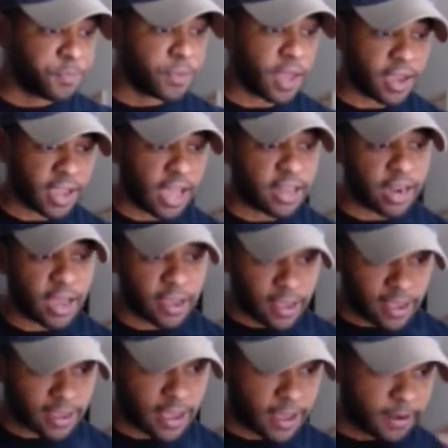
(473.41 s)
I
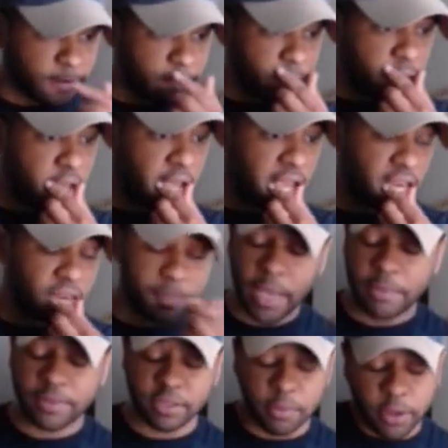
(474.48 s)
got it. And
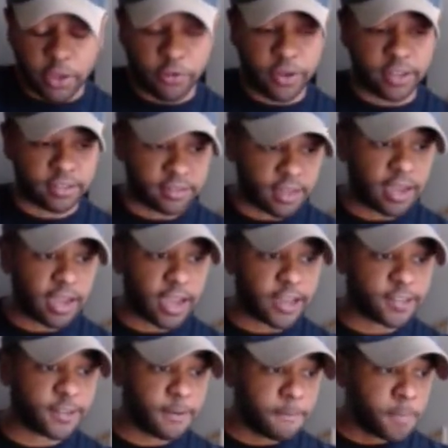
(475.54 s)
maybe some other reasons. I
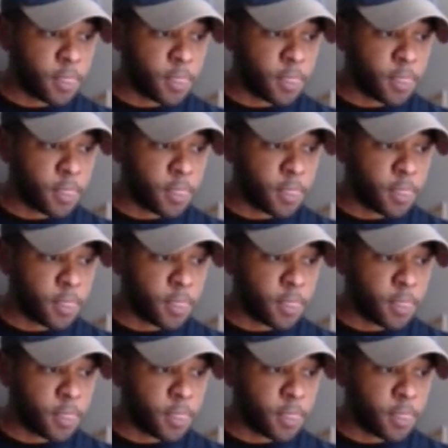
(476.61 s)
got you.